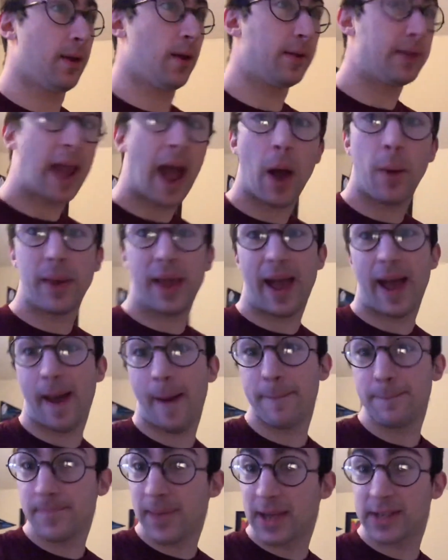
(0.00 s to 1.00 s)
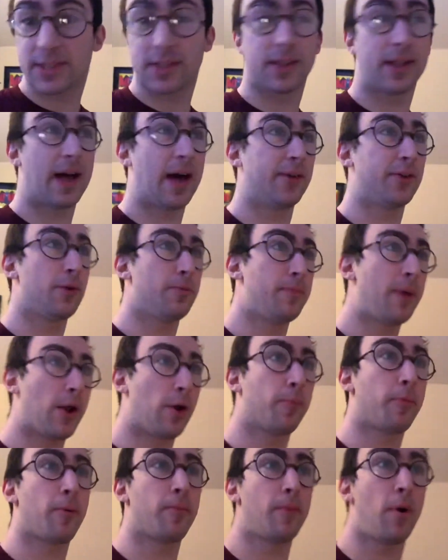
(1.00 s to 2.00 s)
Now we have Mixcloud to better
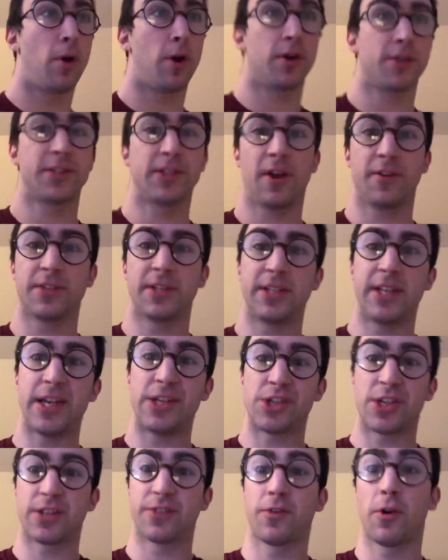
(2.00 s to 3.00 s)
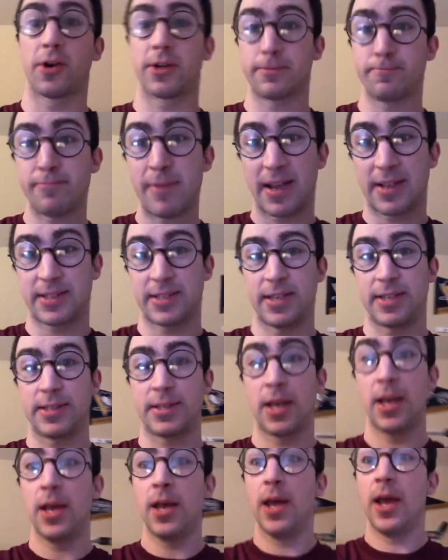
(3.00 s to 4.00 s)
promote ourselves to DJ as far as mixes
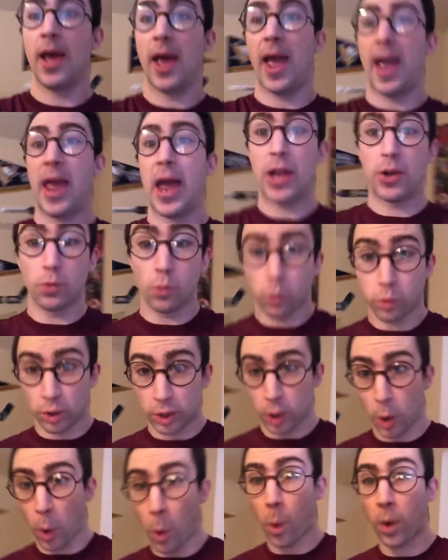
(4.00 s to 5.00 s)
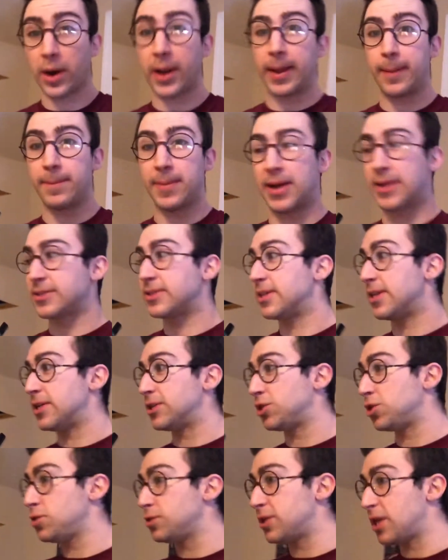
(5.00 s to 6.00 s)
and recording mixes
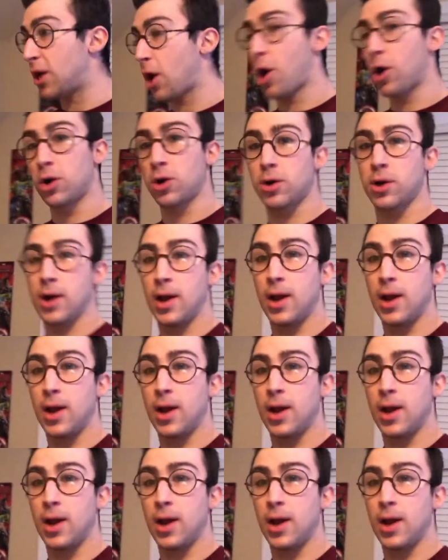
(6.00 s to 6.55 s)
using our